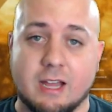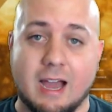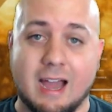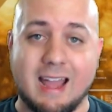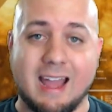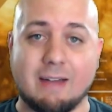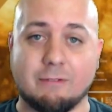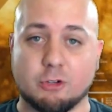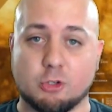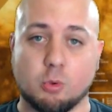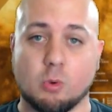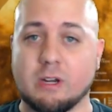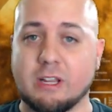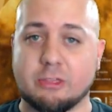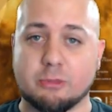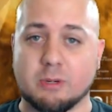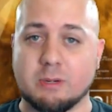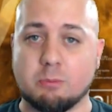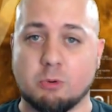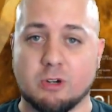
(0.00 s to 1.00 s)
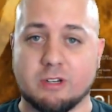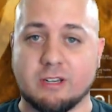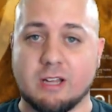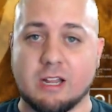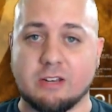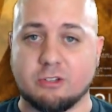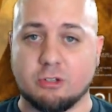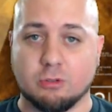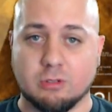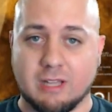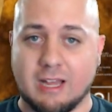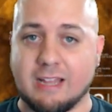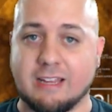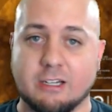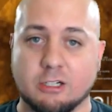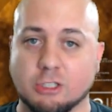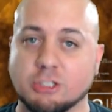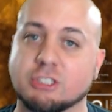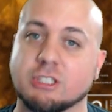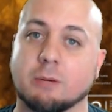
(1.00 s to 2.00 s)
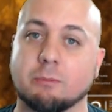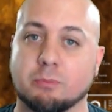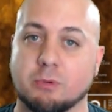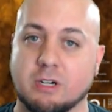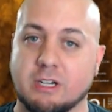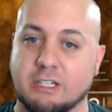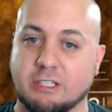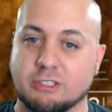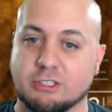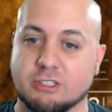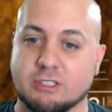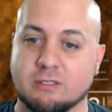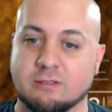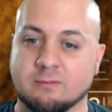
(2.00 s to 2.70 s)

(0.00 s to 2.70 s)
I have a 23.92 light year jump range.